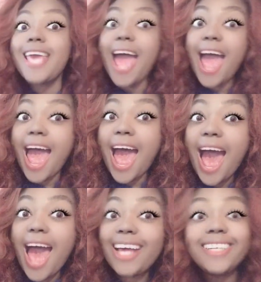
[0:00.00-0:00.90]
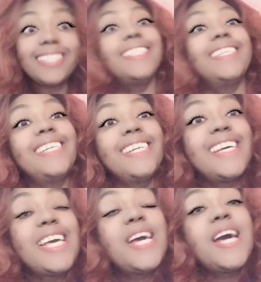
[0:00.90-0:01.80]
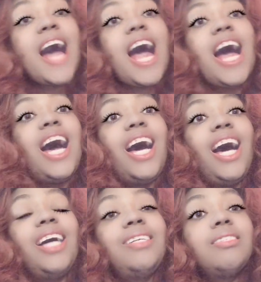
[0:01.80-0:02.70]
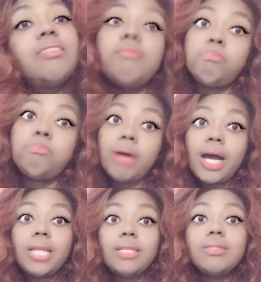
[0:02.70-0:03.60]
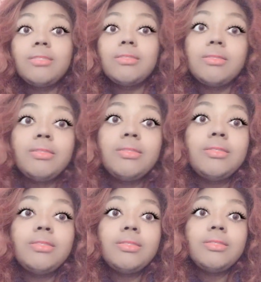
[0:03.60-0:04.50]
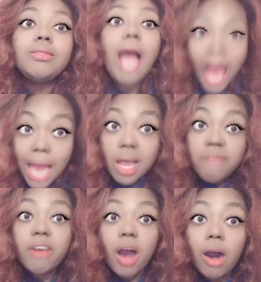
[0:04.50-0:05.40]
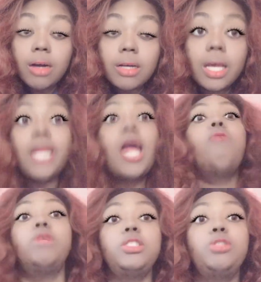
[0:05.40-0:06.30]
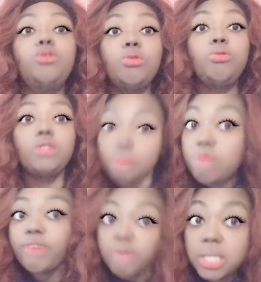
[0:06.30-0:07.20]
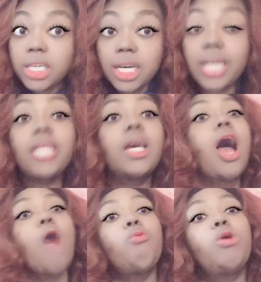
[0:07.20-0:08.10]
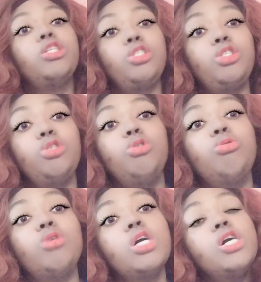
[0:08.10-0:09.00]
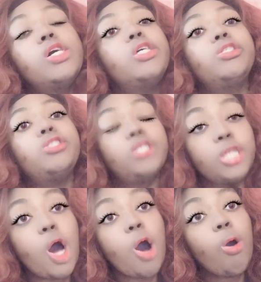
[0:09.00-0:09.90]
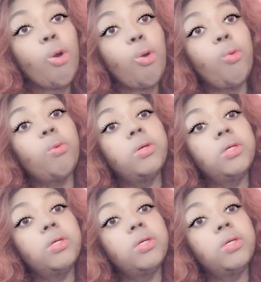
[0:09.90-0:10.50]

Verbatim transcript: Yeah. Uh, but I love y'all and I want you to feel good. I want you to know